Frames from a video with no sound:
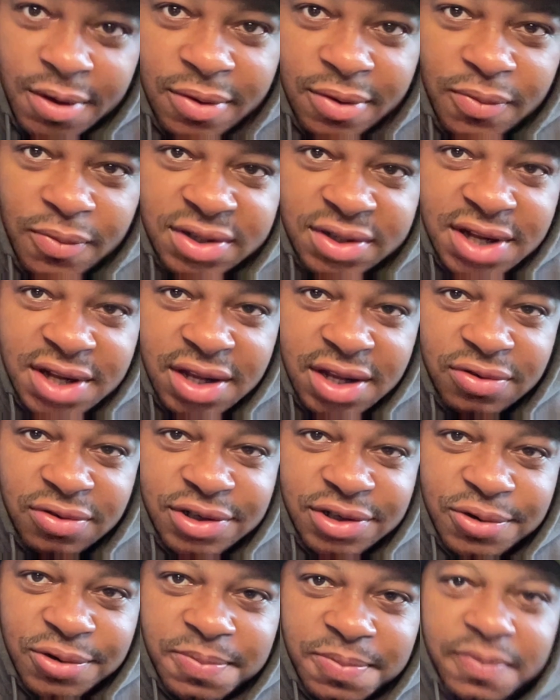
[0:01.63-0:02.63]
What's good,
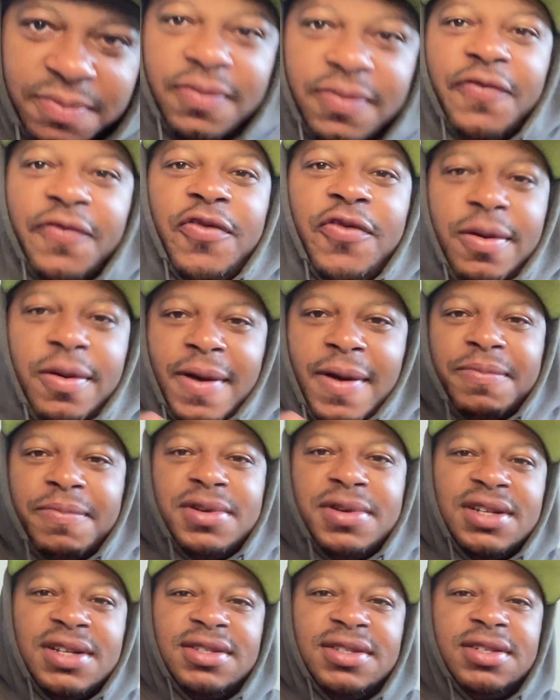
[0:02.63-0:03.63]
YouTube? Freedom Mouth
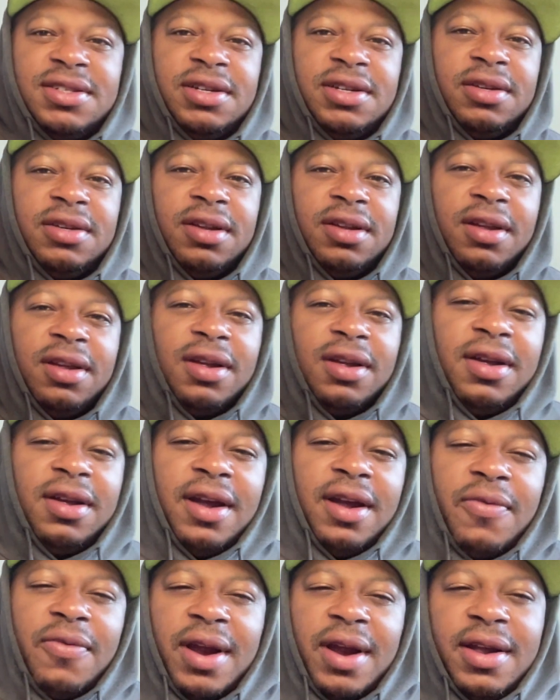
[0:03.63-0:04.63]
Productions here.
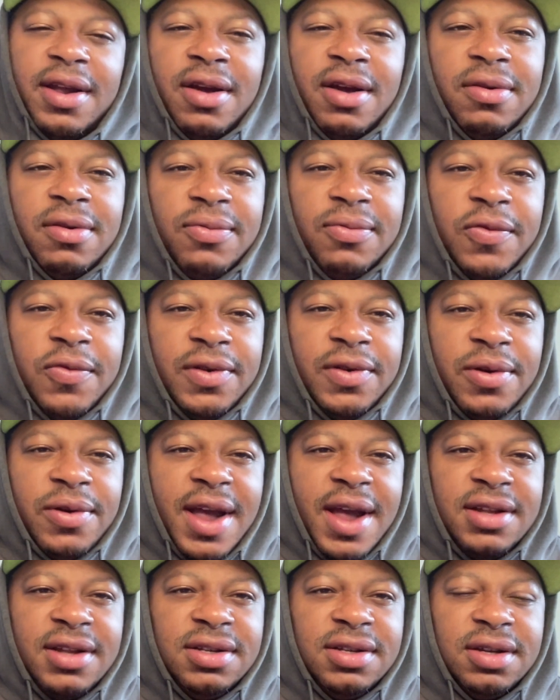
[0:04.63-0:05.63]
And right now, we can
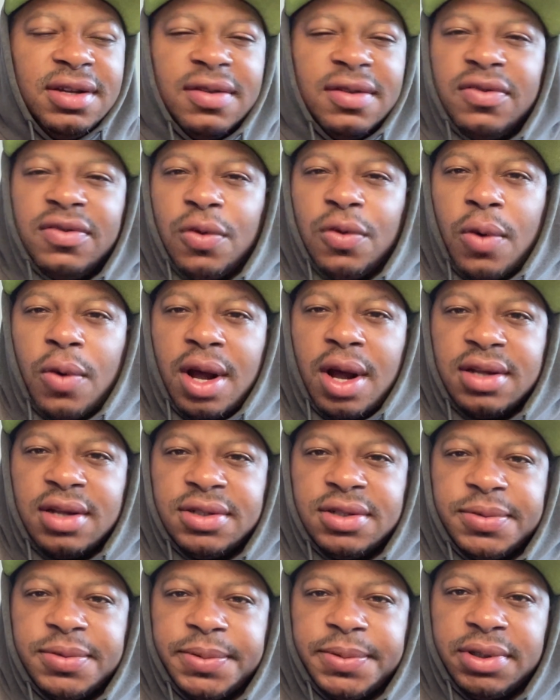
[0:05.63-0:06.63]
react to The
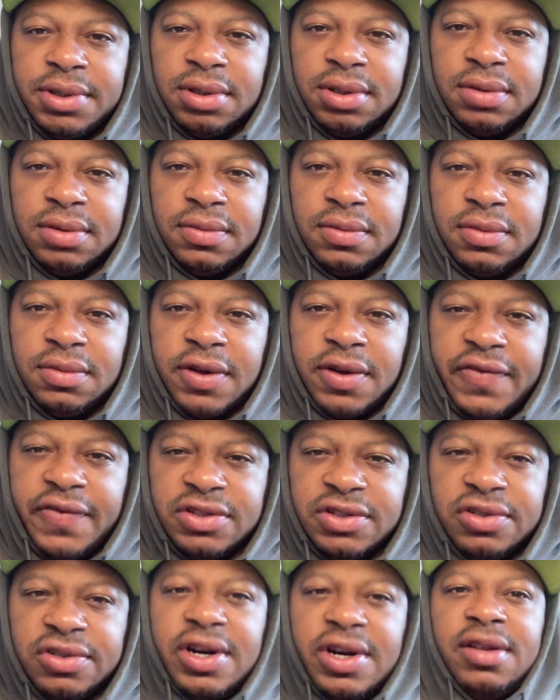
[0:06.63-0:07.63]
Wasp,
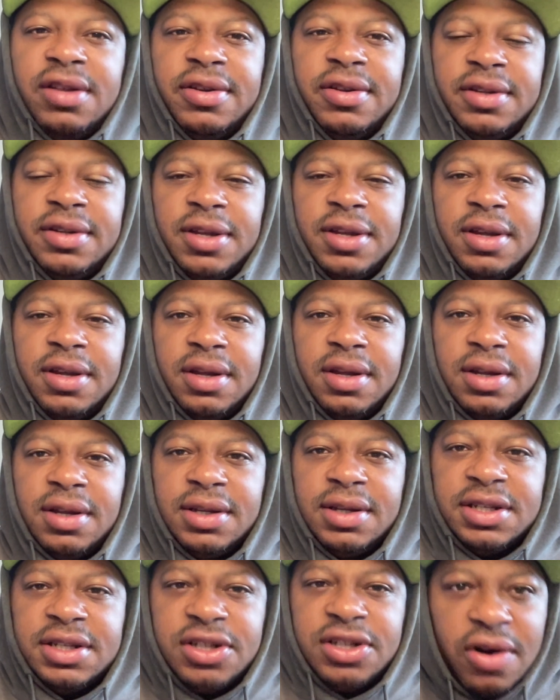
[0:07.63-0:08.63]
official trailer.
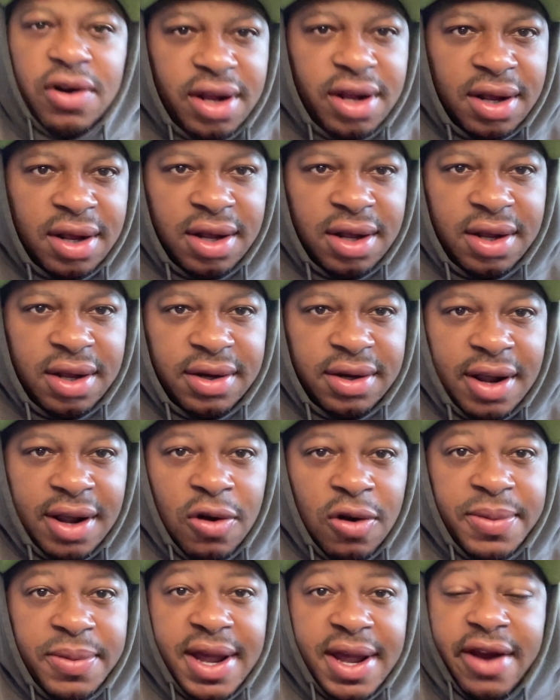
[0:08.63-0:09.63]
It started uh,
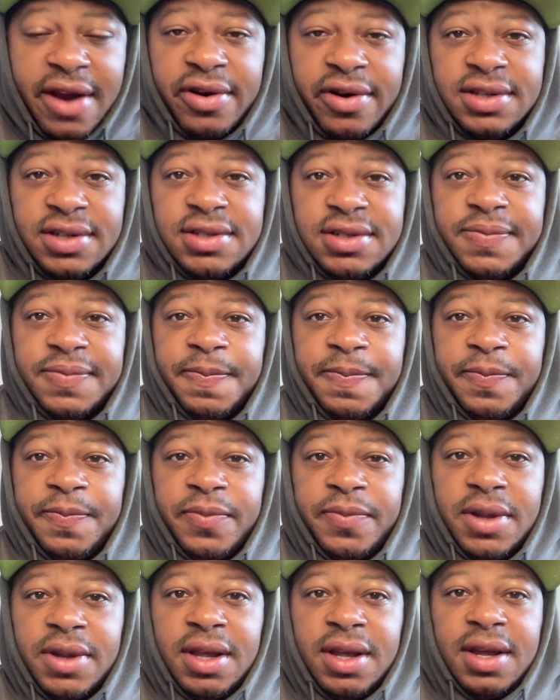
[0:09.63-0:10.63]
Naomie Harris.
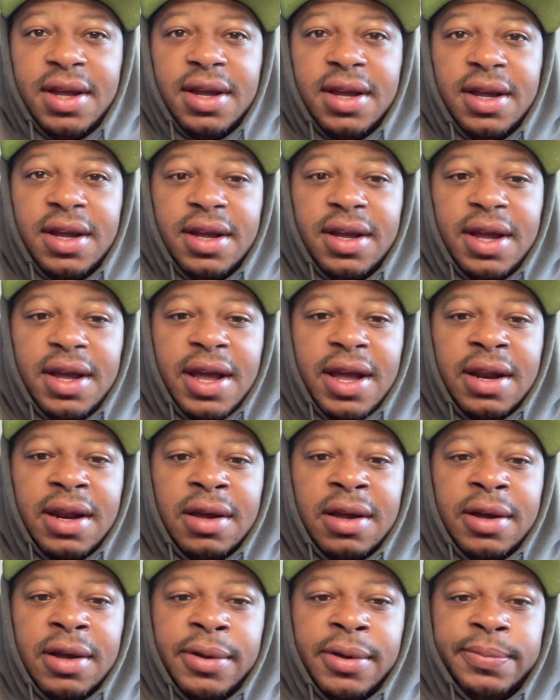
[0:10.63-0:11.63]
And
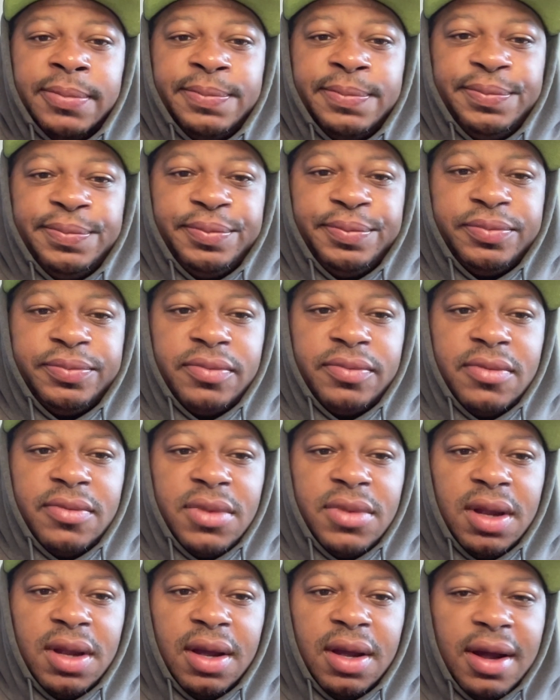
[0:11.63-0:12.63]
um,
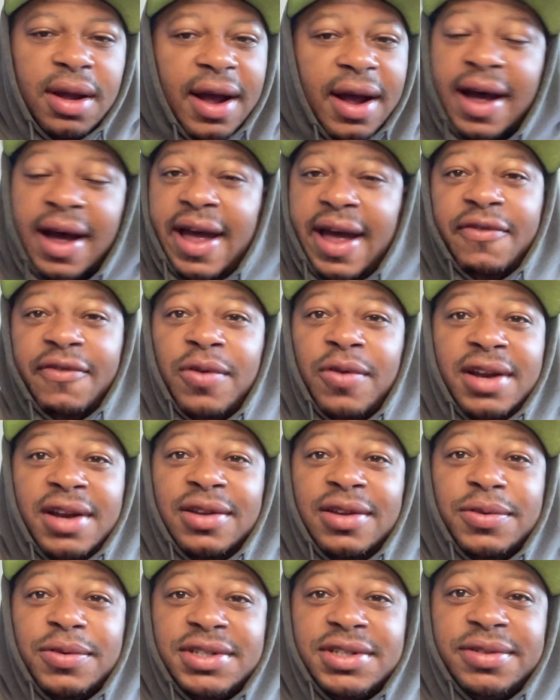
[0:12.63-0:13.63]
I have no idea
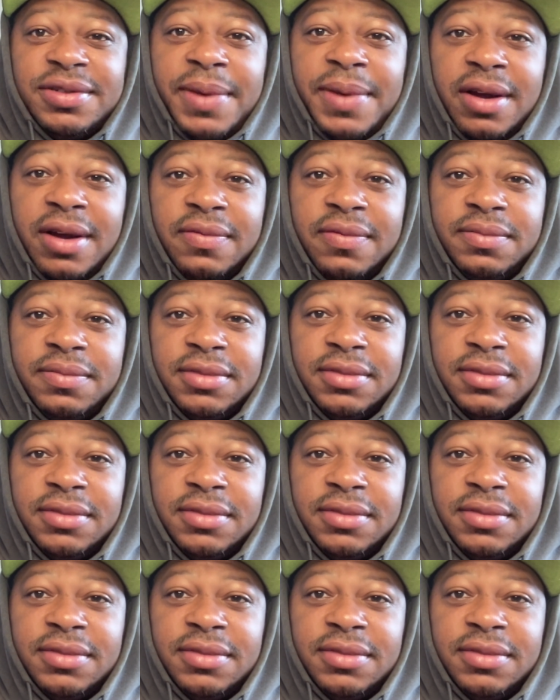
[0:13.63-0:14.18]
what it's about.